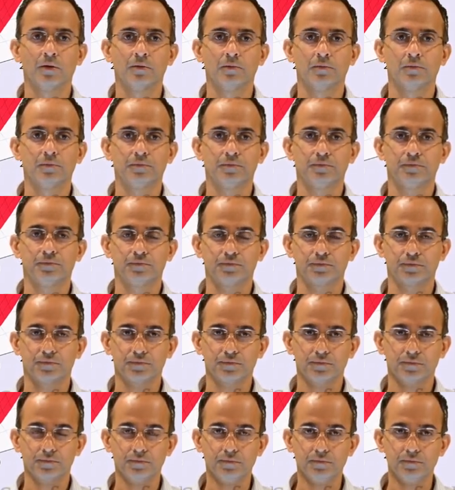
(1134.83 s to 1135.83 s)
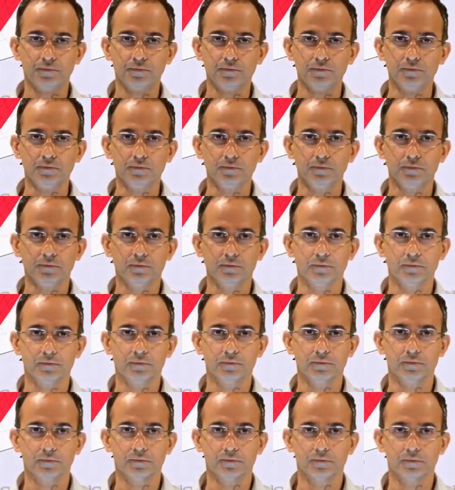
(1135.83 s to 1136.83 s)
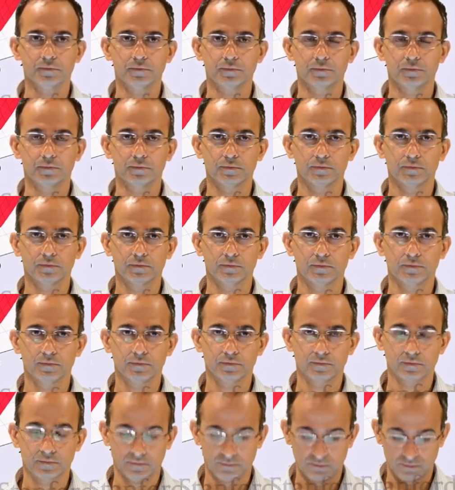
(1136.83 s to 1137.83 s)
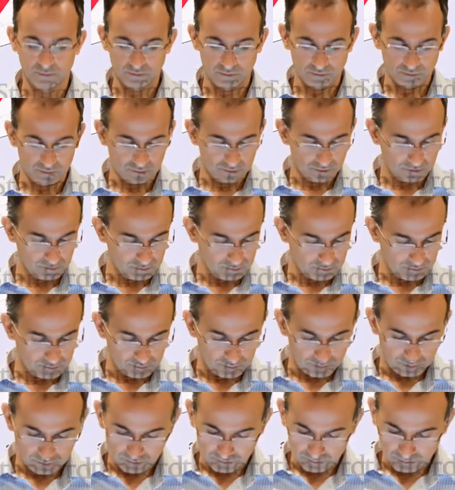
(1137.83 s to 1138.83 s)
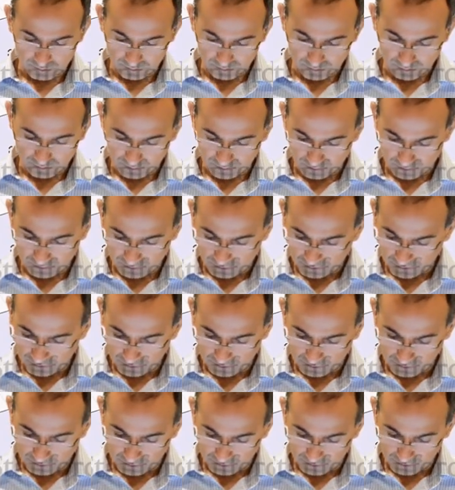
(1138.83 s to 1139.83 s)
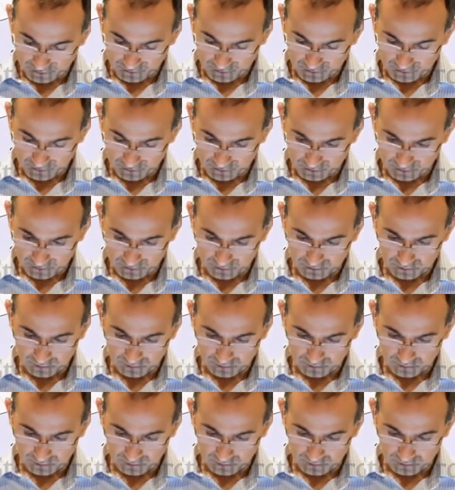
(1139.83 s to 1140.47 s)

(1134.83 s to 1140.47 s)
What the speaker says: Nothing is said.